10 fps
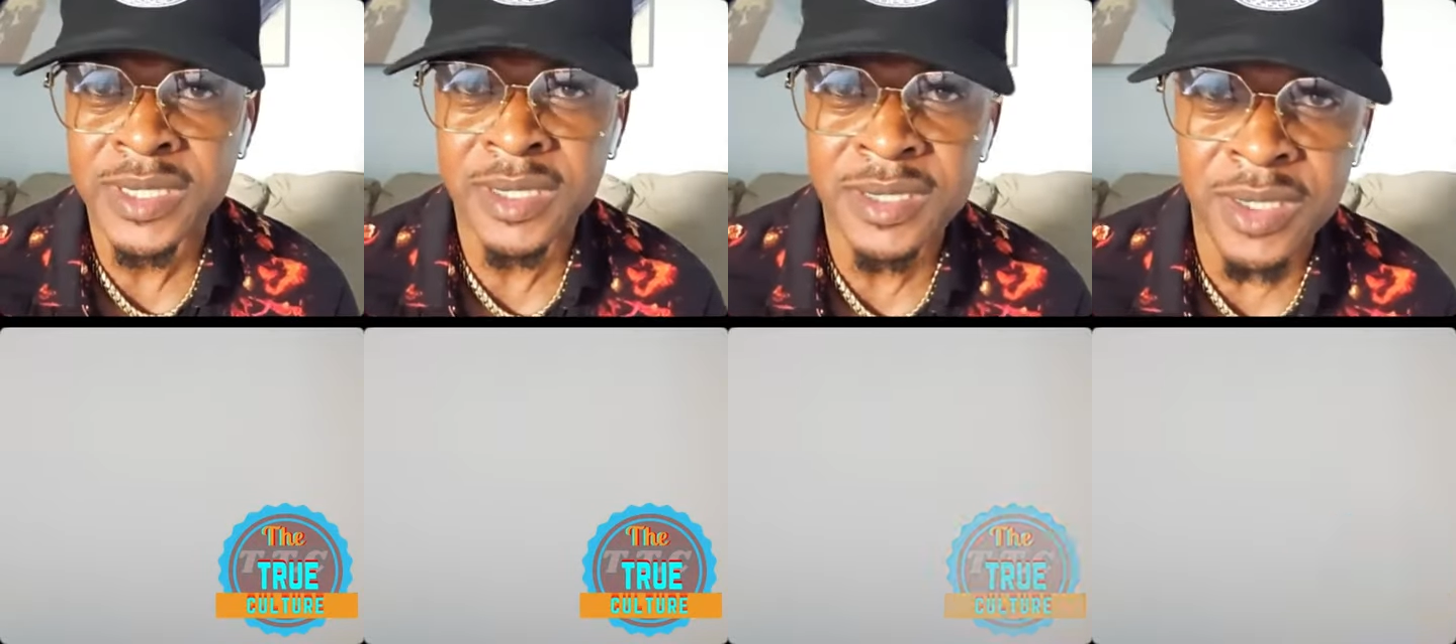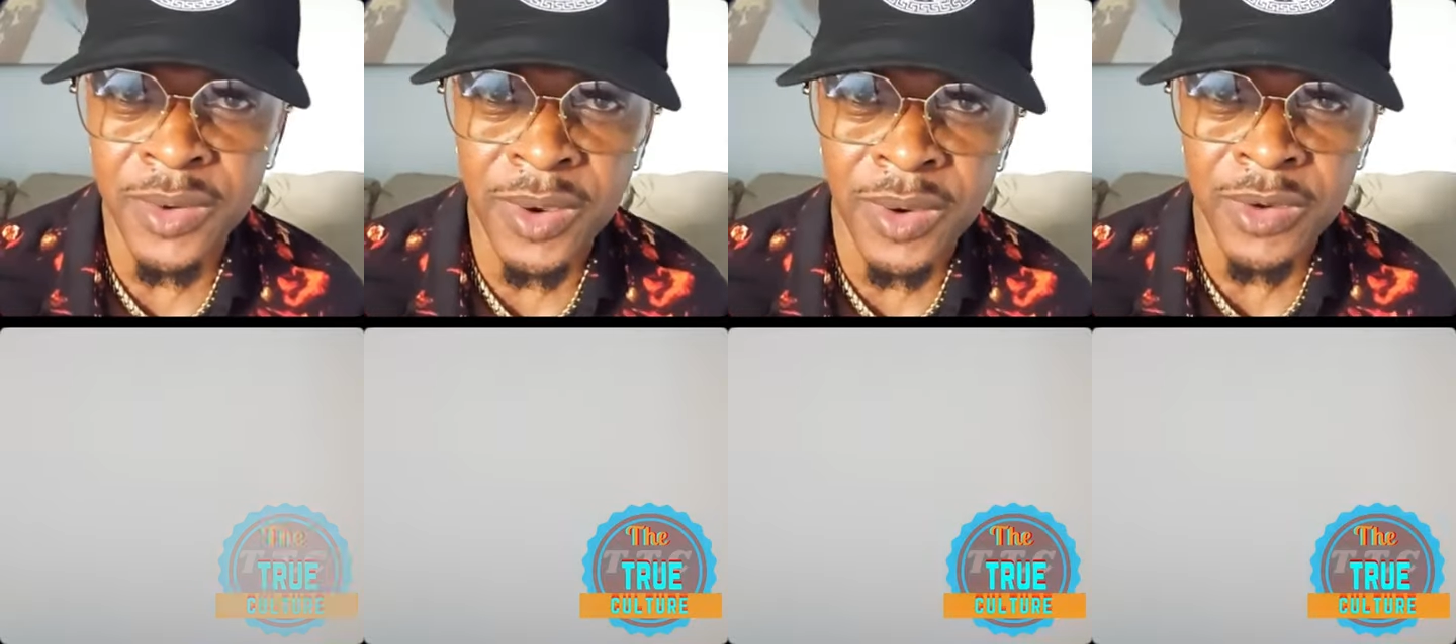citizen
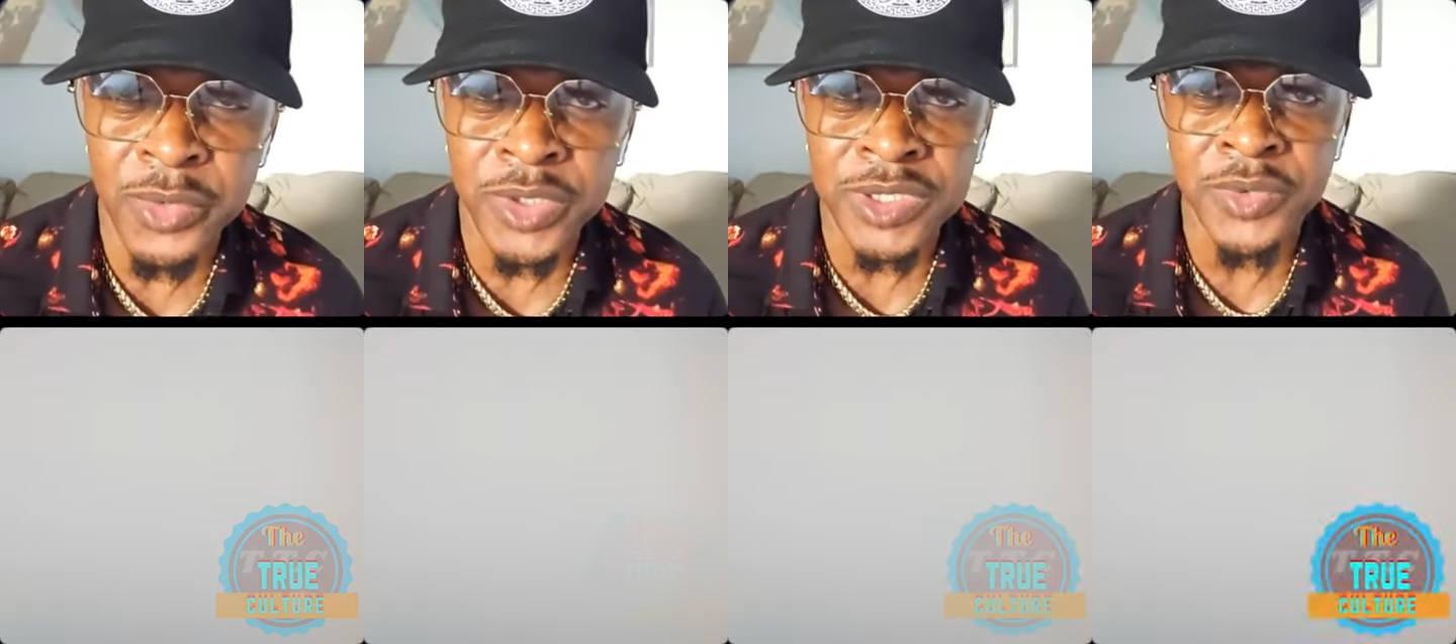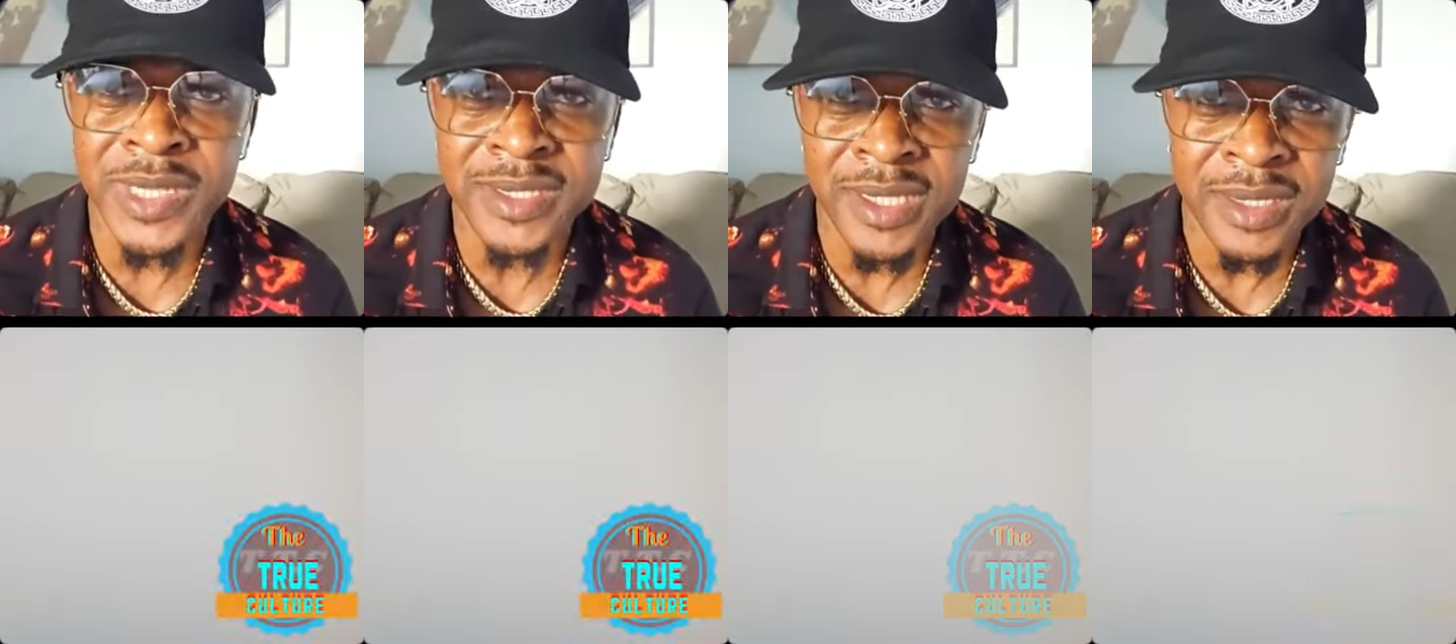or, or a U.S.
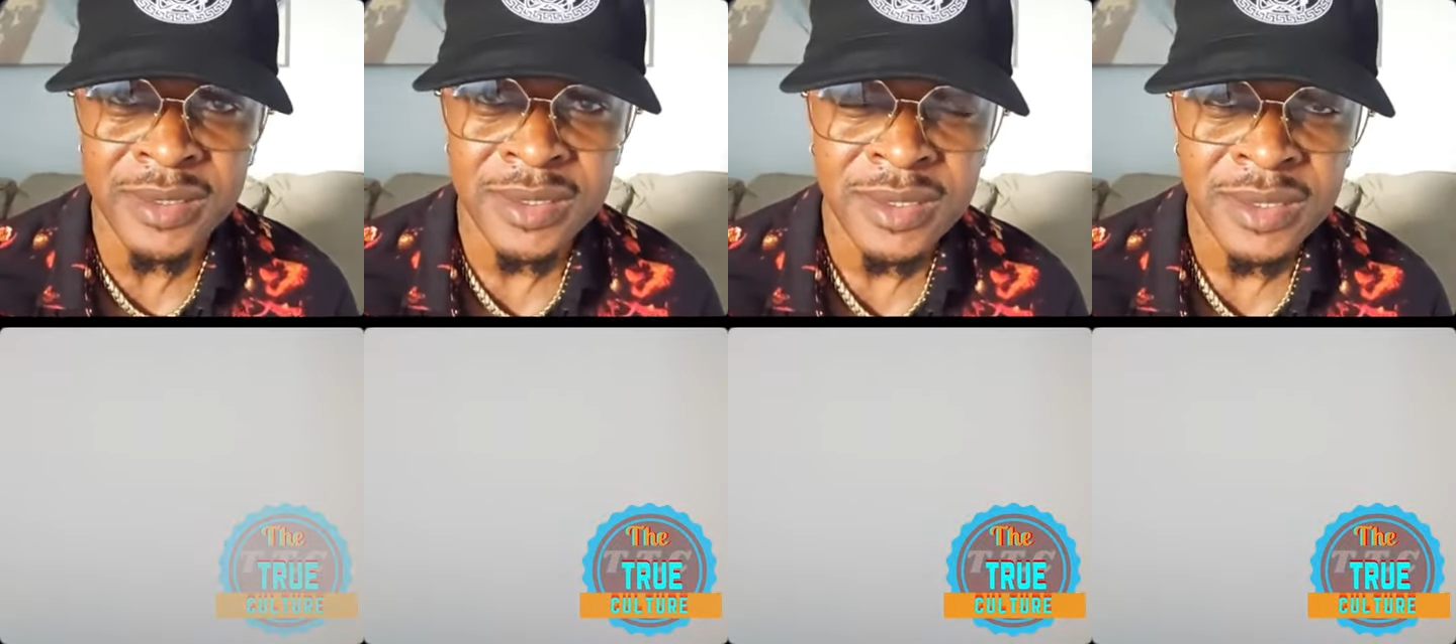resident